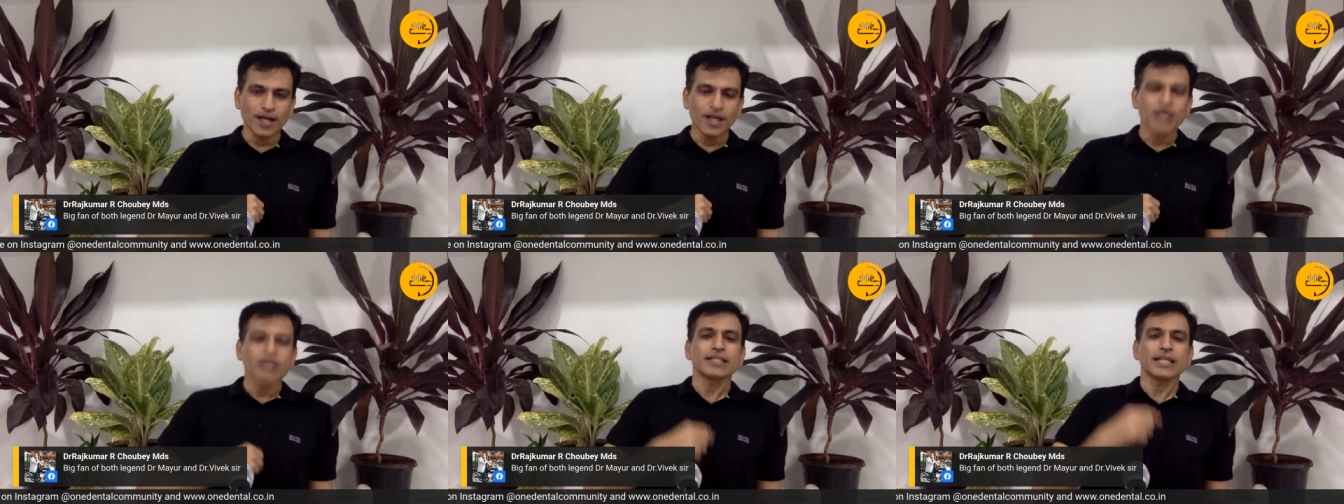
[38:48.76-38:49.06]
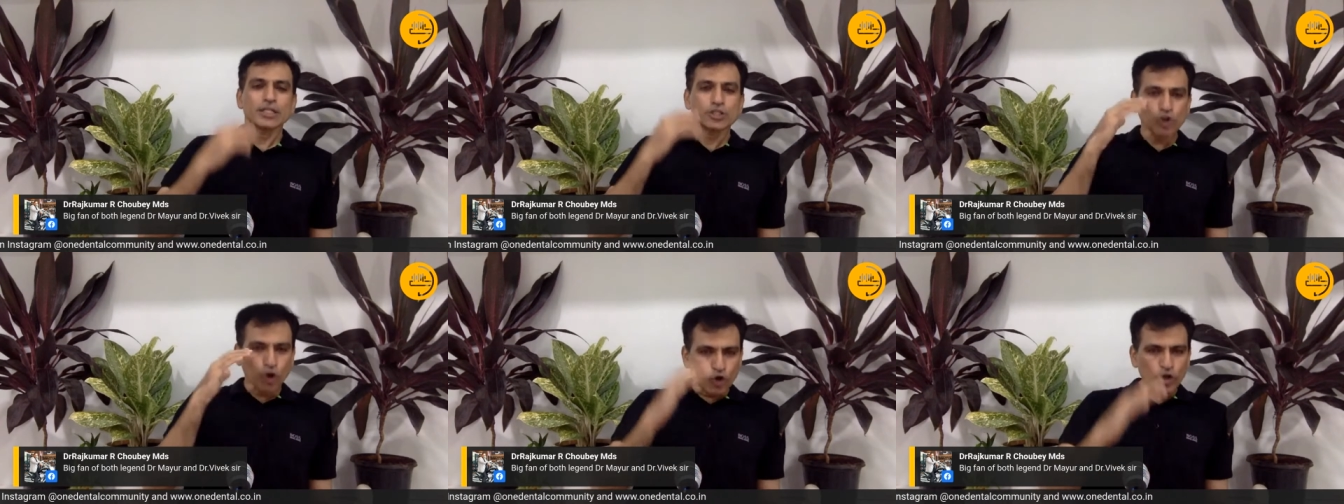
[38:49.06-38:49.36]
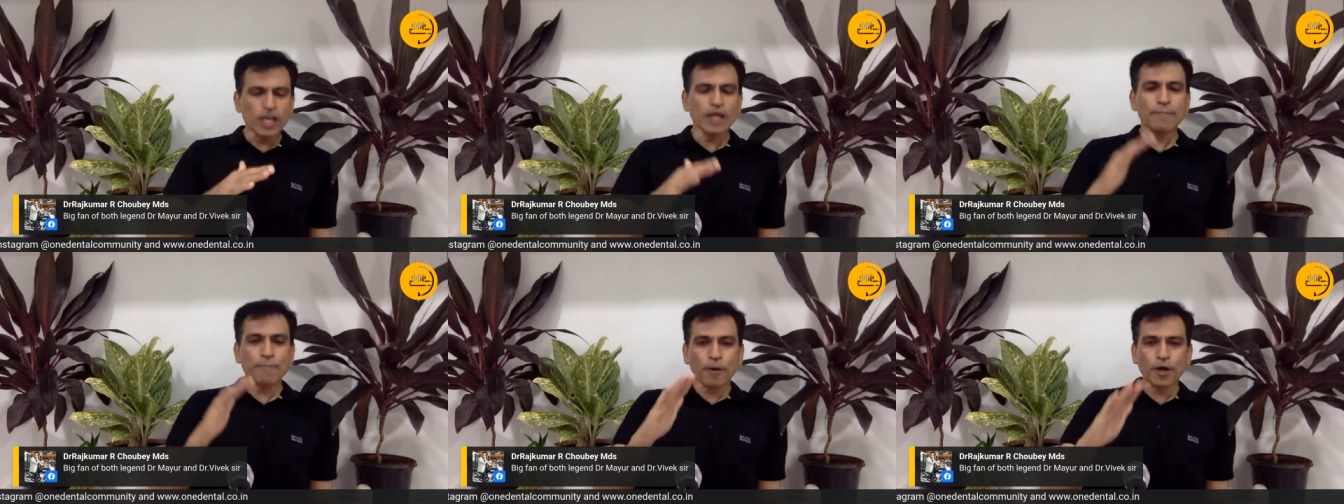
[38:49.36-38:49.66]
That's
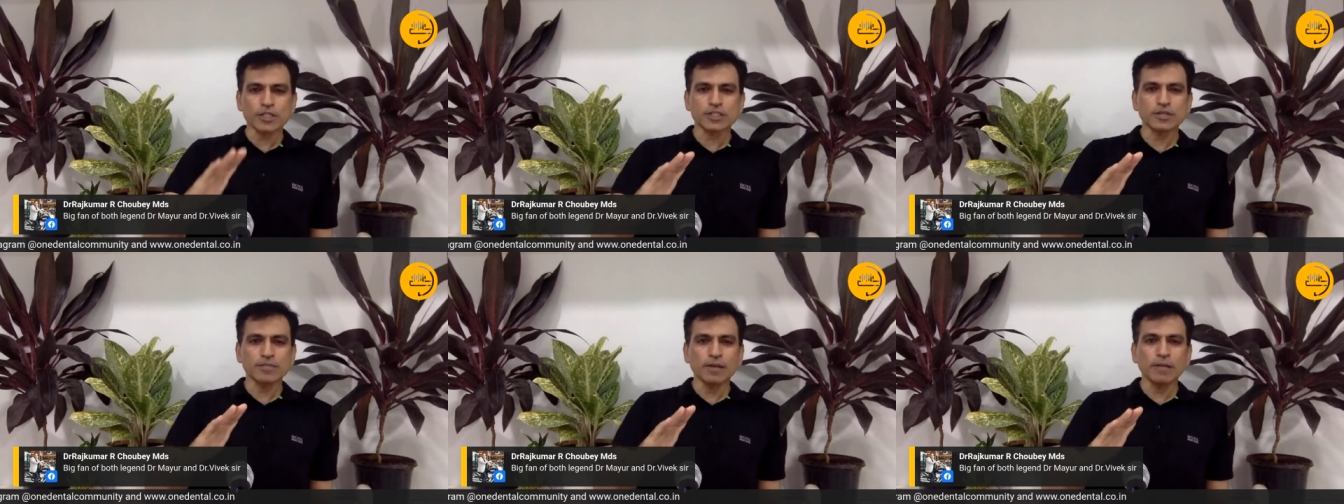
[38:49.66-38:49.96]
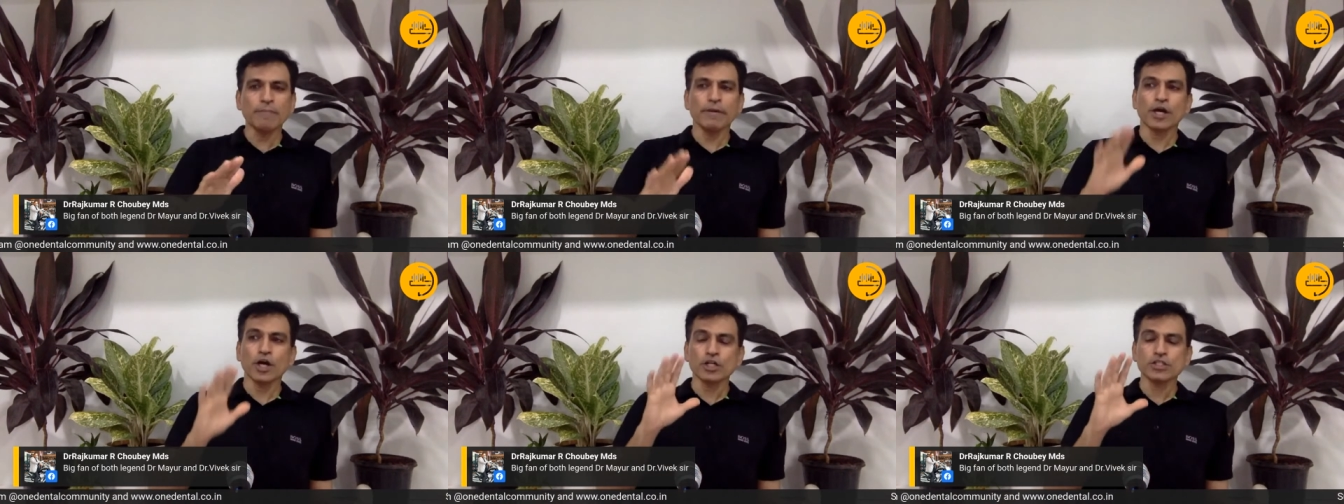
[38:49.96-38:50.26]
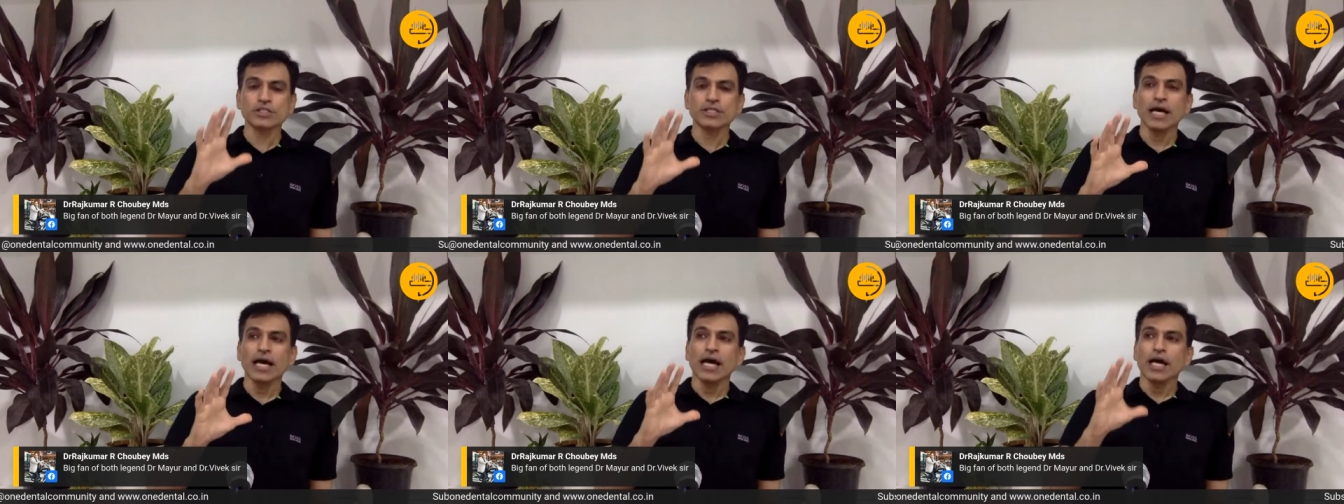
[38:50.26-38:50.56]
only possible
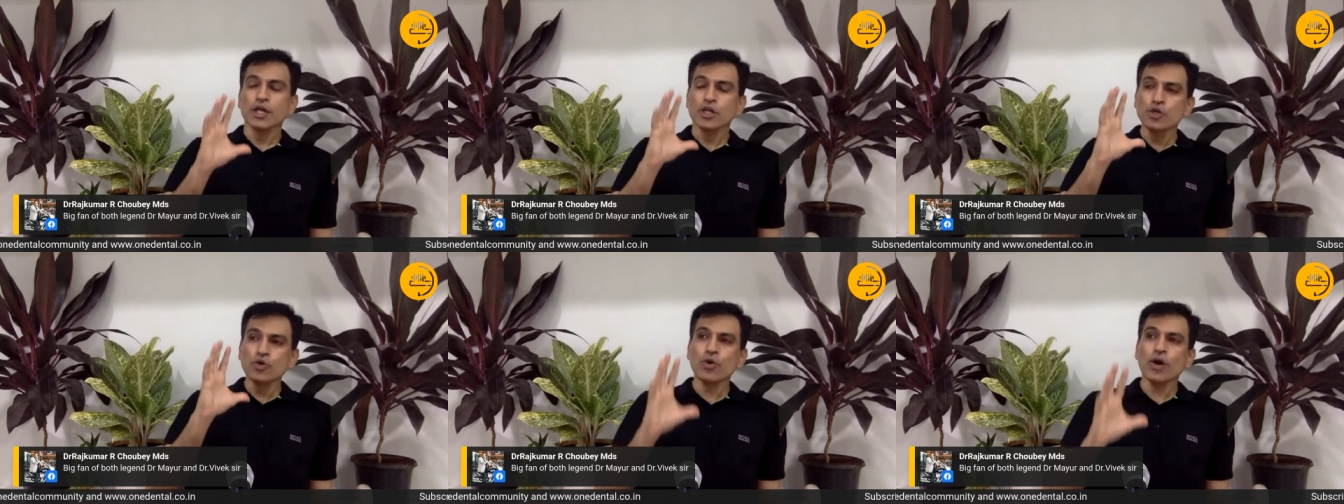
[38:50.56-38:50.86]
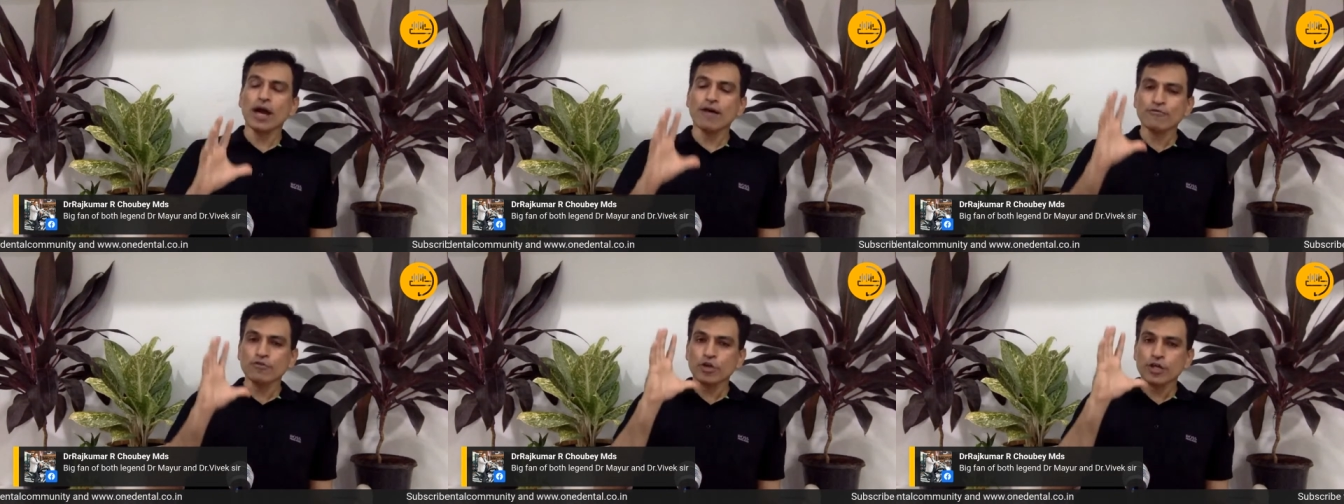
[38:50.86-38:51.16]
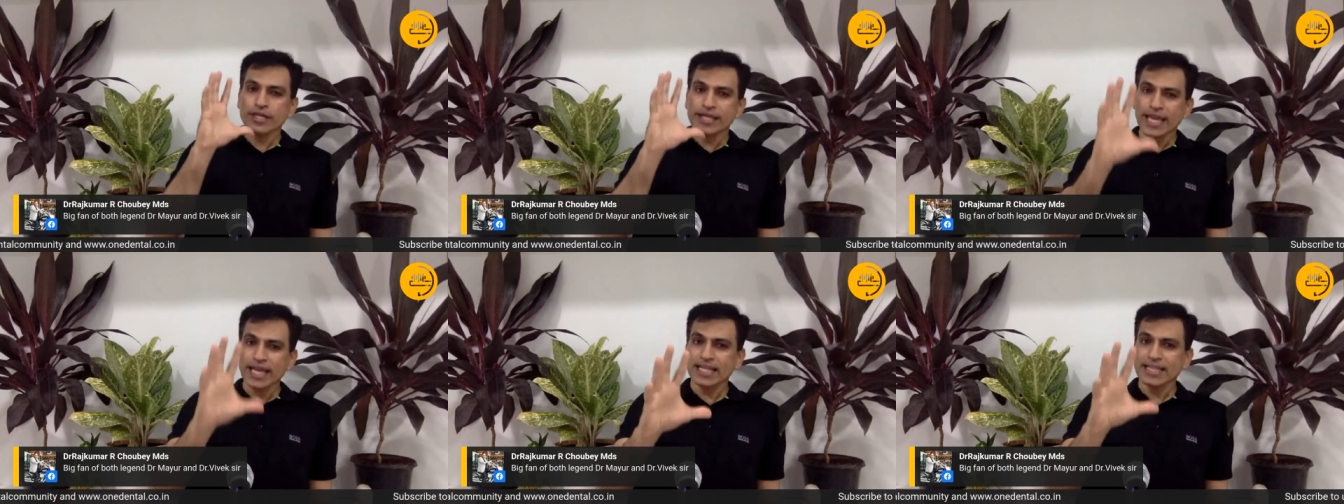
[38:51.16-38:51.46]
because you have to
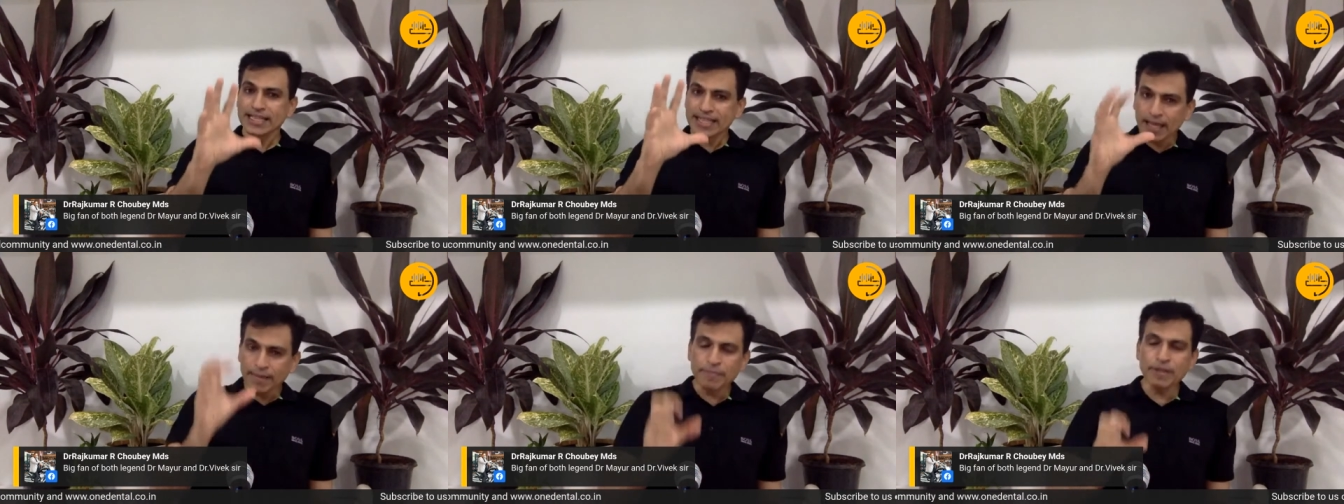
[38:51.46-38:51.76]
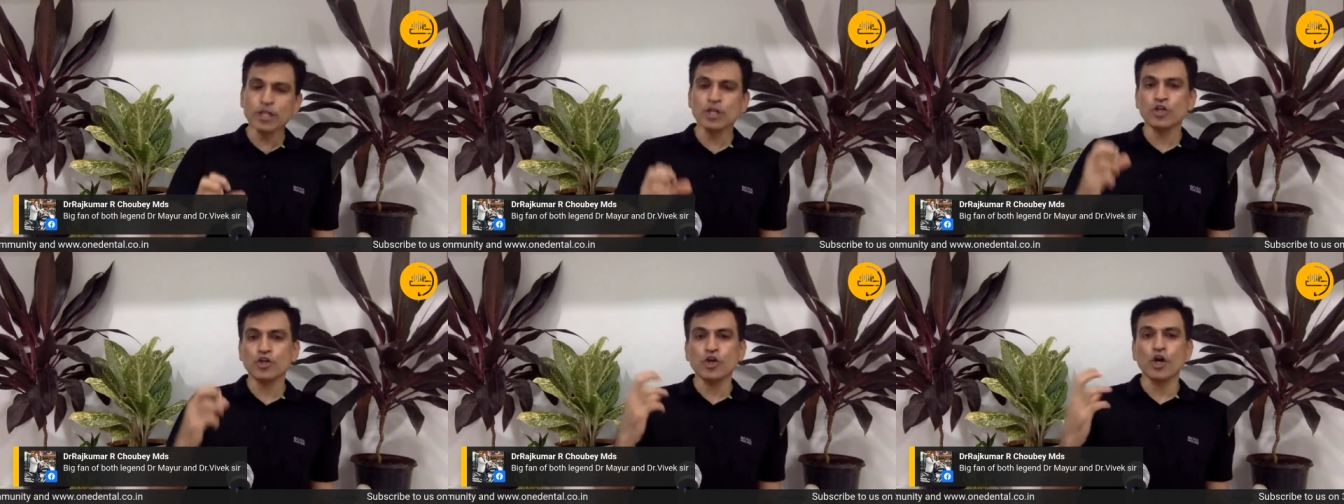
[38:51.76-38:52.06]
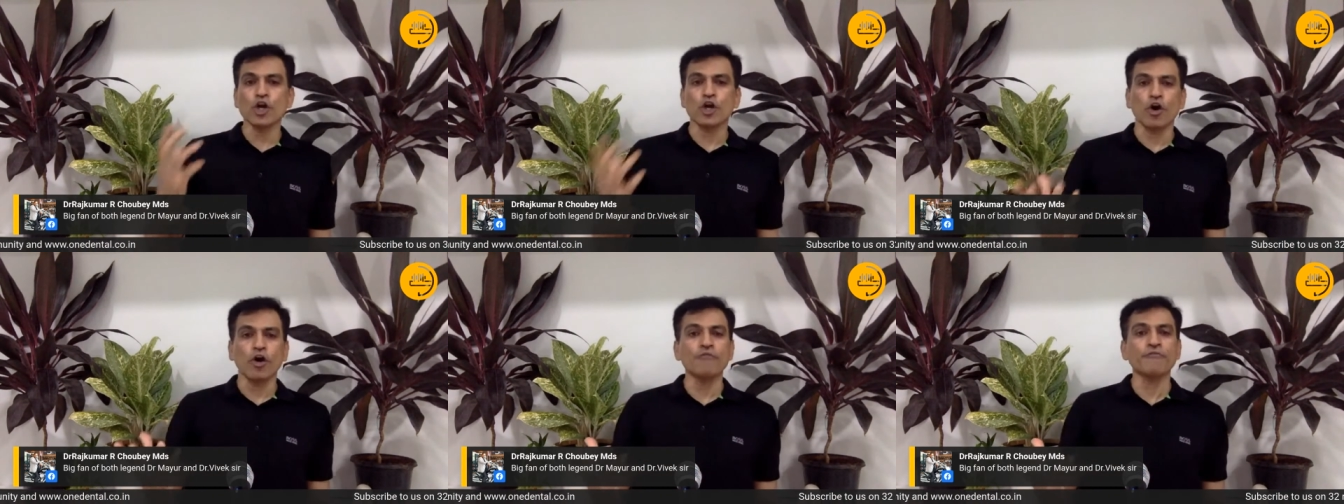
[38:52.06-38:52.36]
get them into
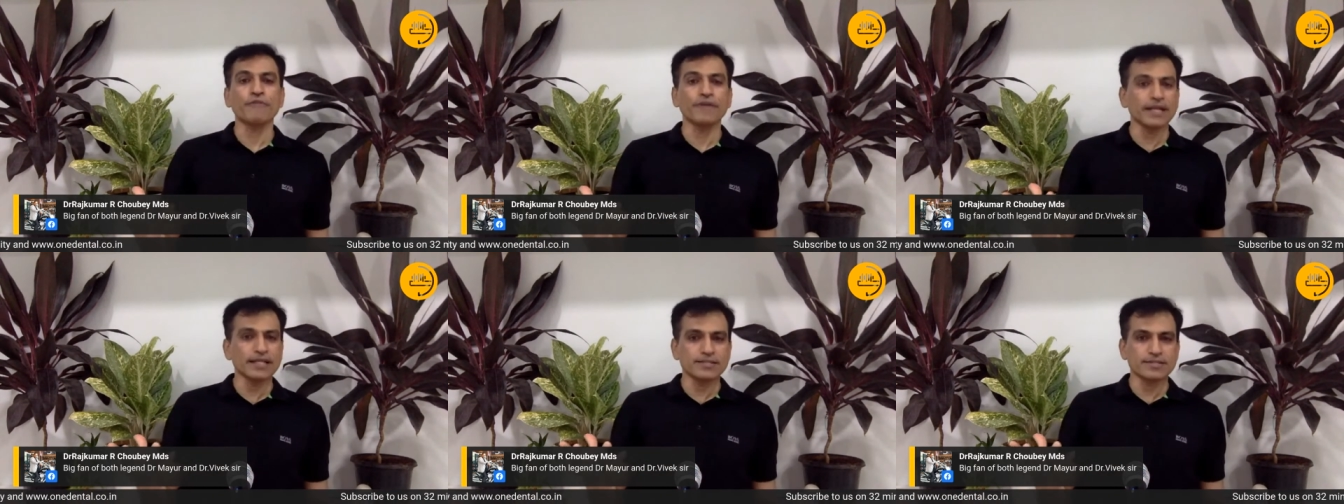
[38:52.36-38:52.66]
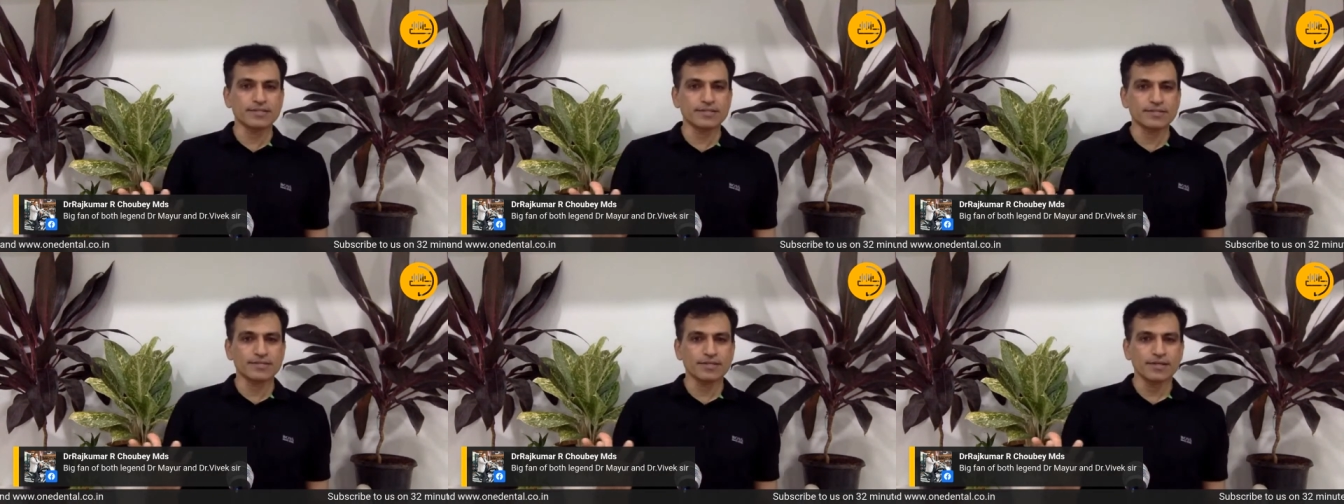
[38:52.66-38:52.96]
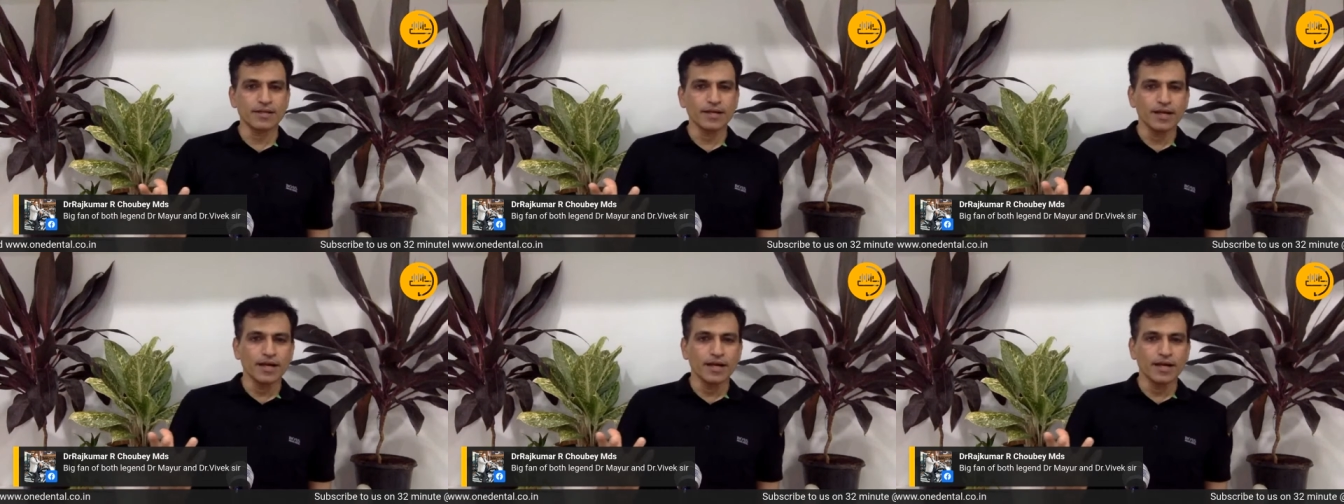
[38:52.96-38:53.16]
your confidence.